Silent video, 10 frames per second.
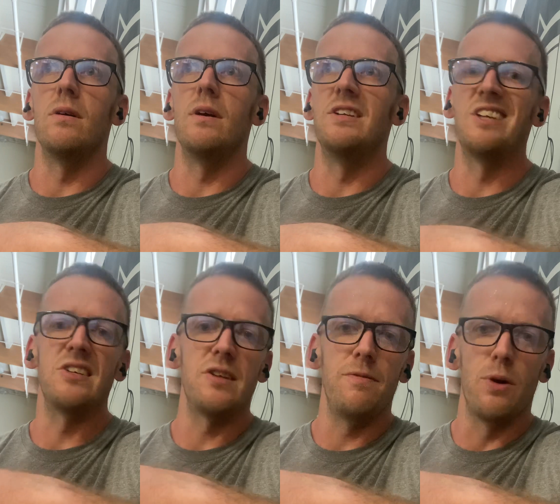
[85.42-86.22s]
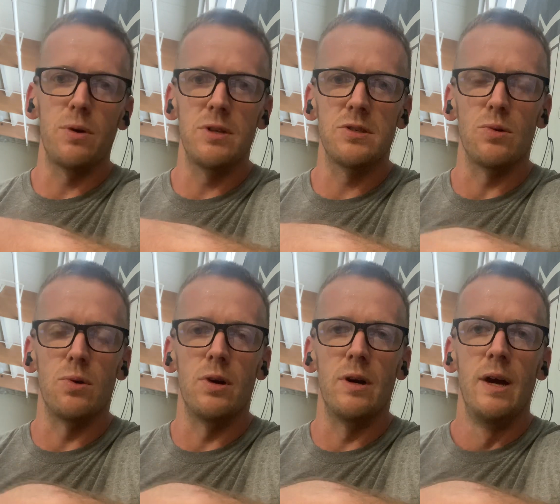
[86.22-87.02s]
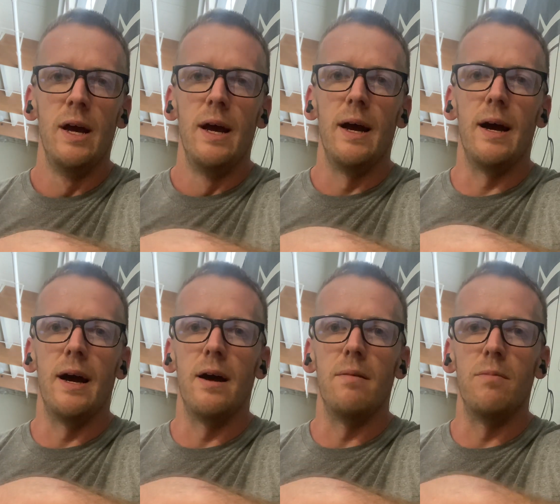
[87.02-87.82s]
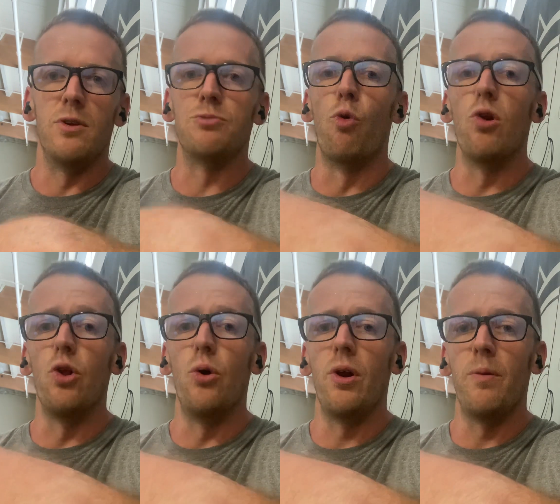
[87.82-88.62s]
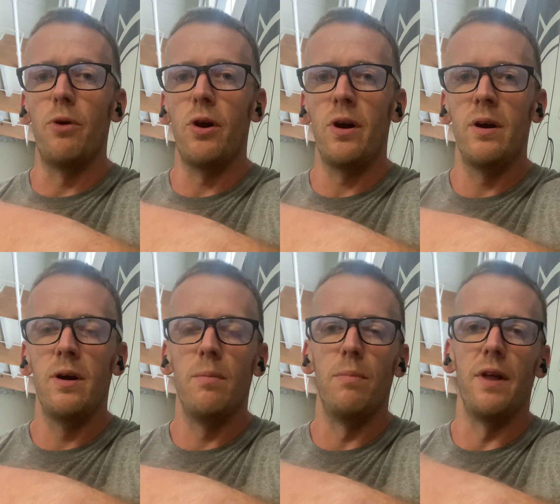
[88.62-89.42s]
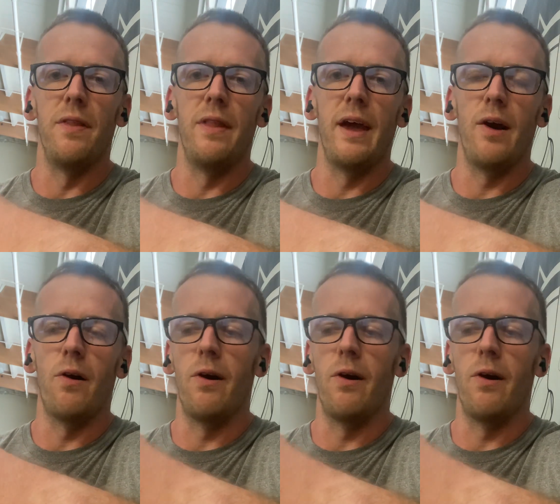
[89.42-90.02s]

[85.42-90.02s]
intensity focused, or there's more load on the bar, but they